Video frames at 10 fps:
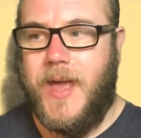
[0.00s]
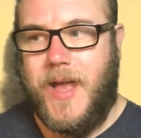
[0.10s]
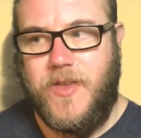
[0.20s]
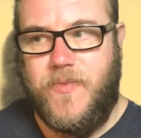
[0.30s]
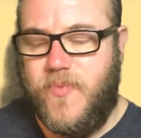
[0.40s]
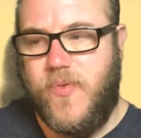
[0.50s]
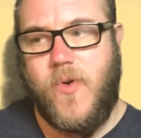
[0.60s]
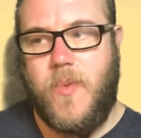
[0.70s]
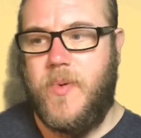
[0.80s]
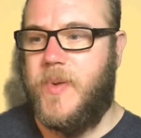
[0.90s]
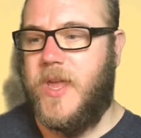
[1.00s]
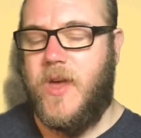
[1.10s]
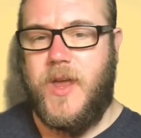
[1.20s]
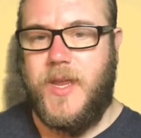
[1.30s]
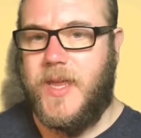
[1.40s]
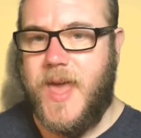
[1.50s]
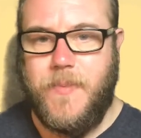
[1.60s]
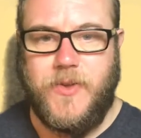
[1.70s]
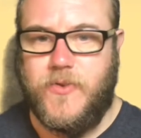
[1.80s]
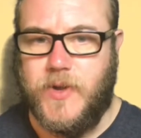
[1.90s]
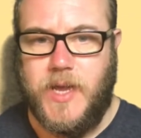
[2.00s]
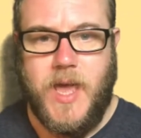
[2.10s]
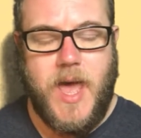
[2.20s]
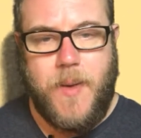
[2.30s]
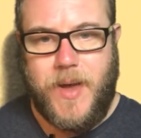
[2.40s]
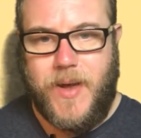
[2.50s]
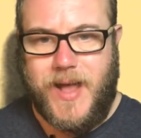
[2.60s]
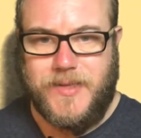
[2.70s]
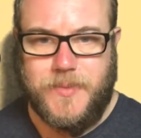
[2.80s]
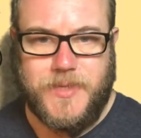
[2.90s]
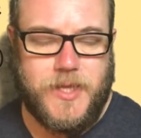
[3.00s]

And you've probably heard in chemistry about atoms